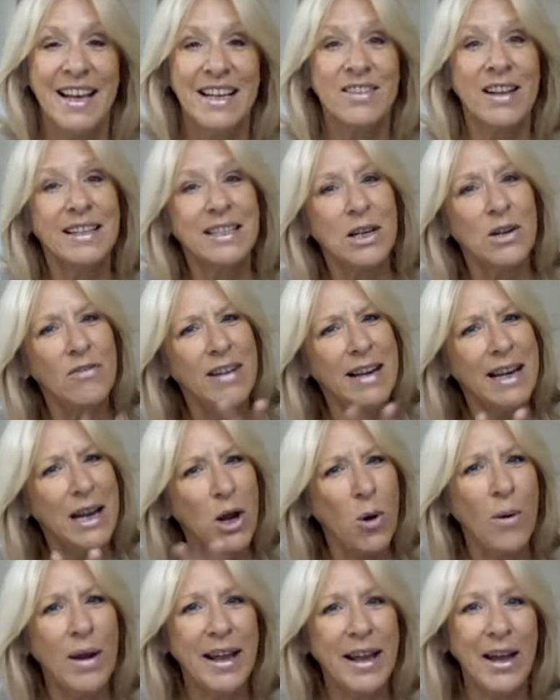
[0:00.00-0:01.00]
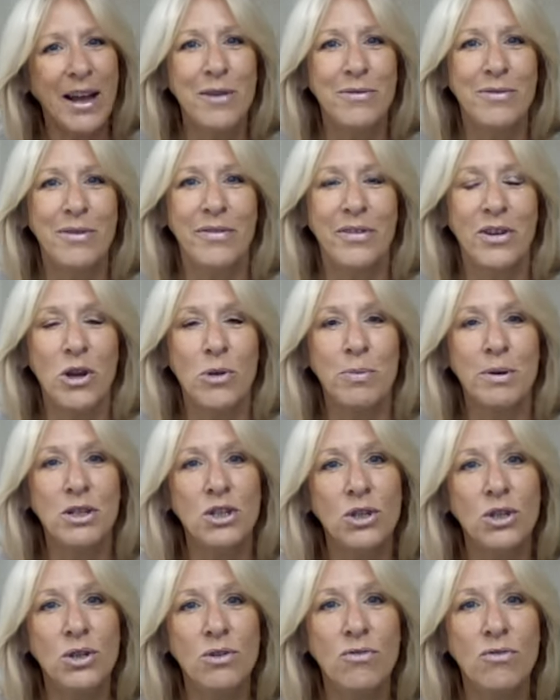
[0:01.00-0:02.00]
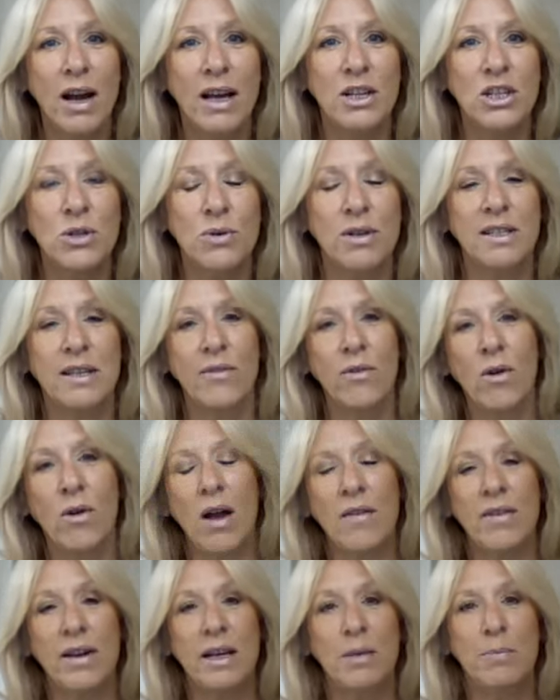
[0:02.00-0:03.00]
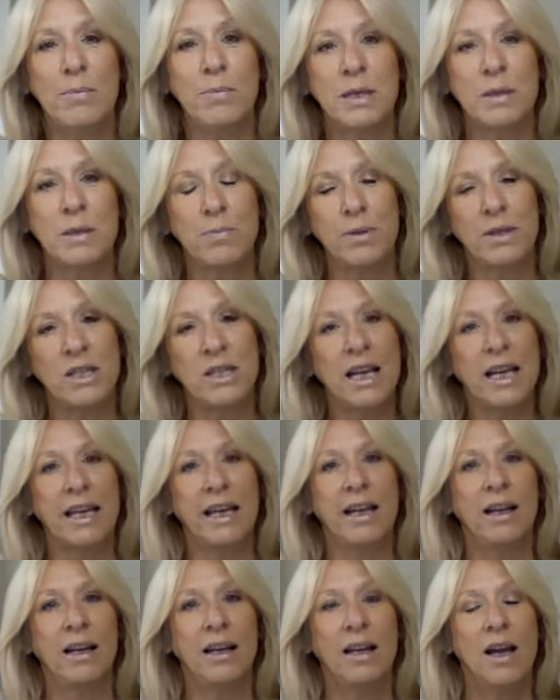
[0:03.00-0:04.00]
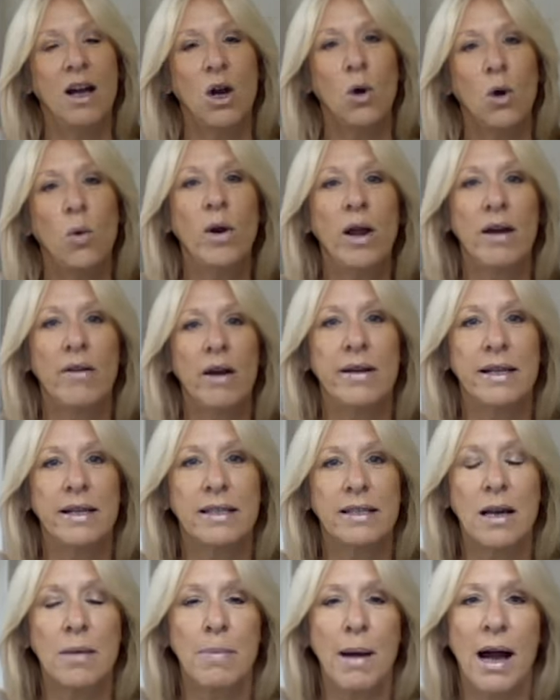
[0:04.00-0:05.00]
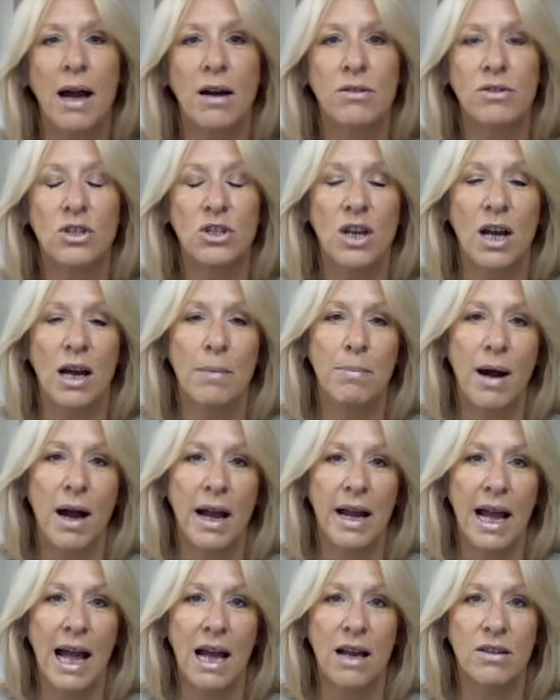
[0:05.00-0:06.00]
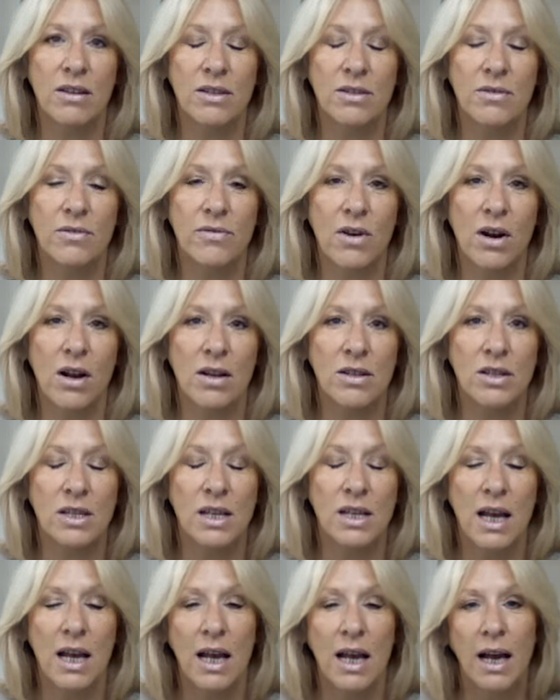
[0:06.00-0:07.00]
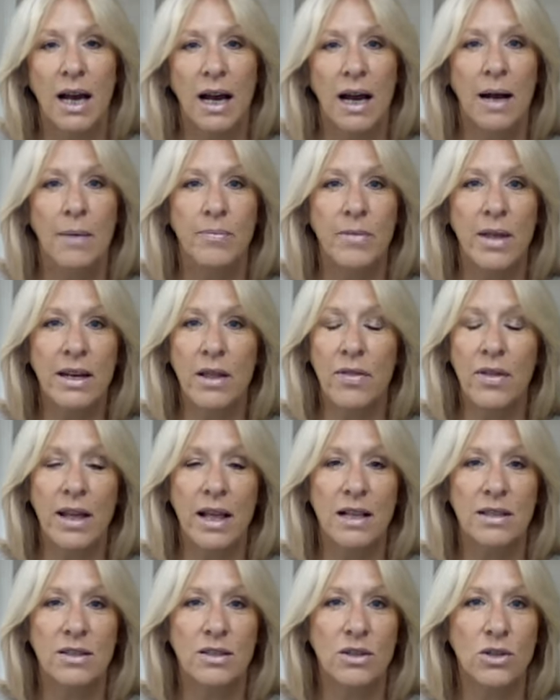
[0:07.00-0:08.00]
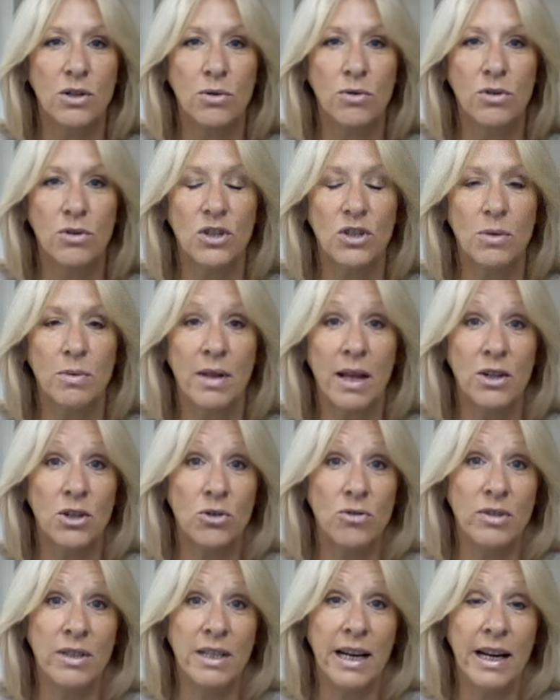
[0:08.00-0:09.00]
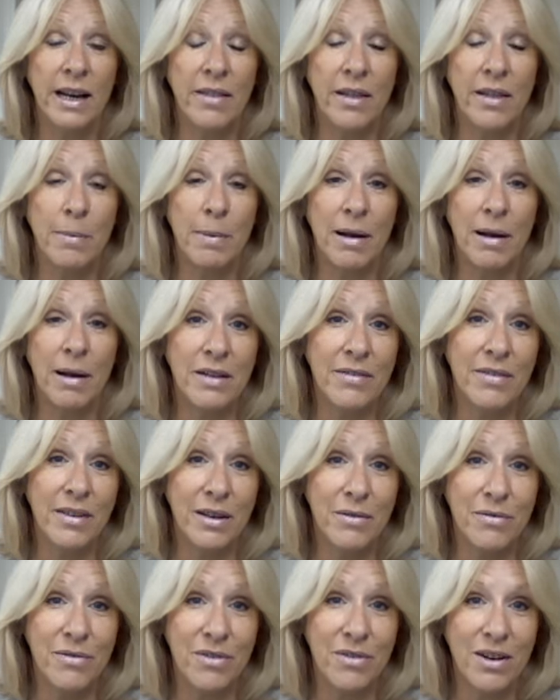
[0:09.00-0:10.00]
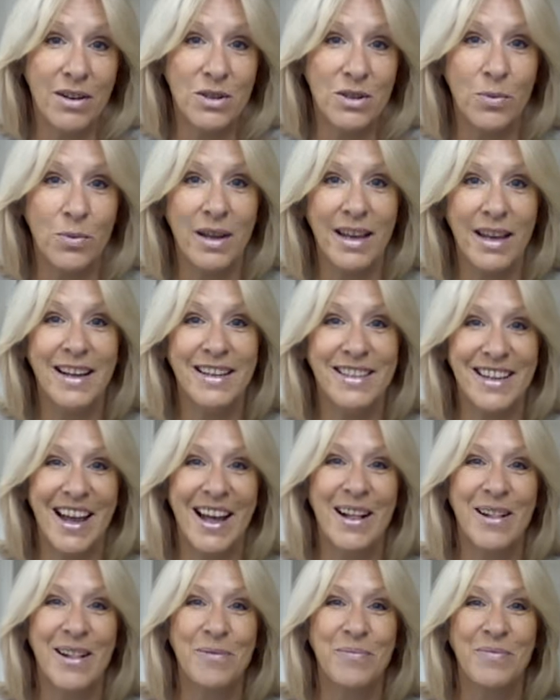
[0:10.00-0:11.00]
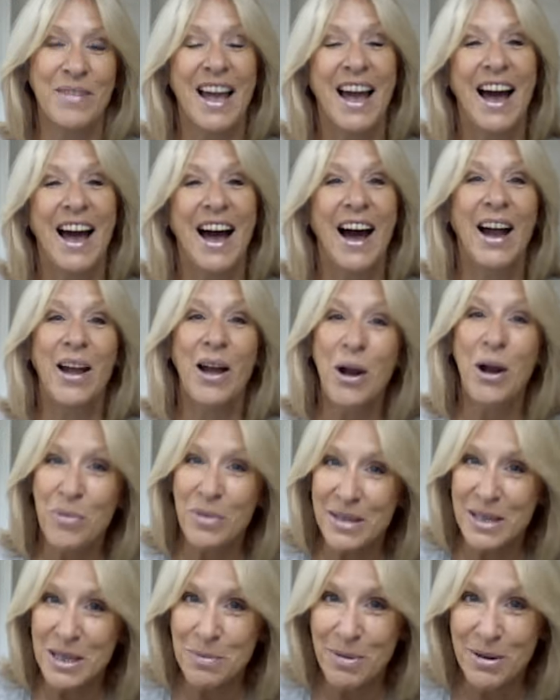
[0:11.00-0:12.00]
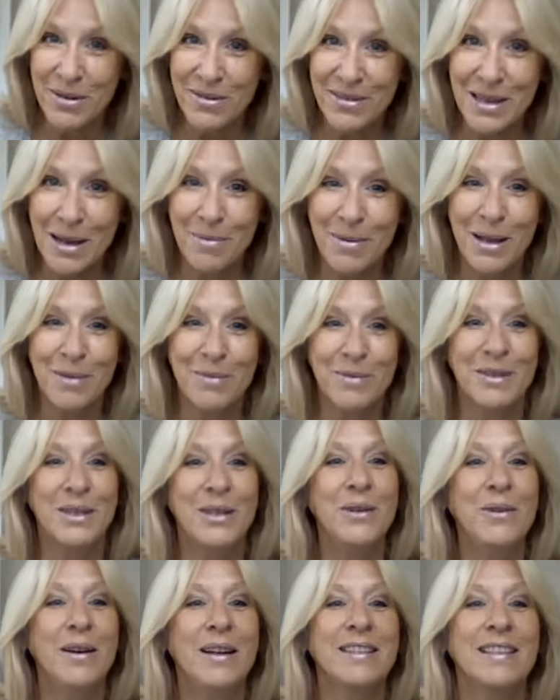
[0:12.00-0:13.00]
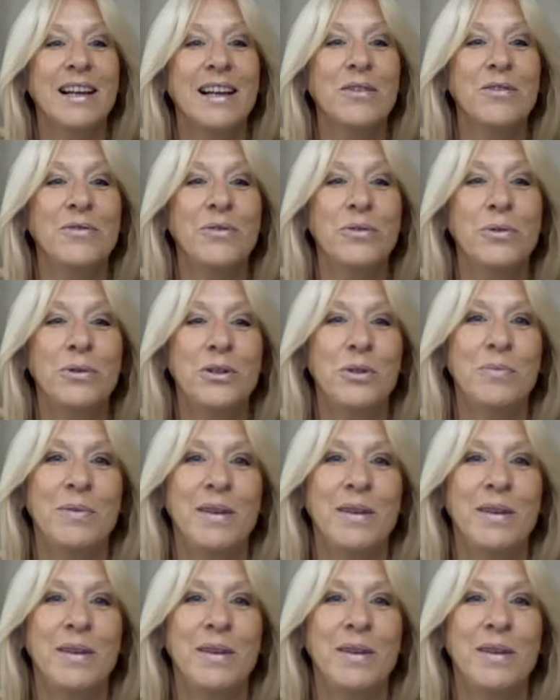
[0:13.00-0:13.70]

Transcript: That's a really quick overview, but do write to us if you have any particular queries about buying a house in France. anything else at all to do with that, or need anything about living in France, we're here to help. I hope this has been of some help to you, and I look forward to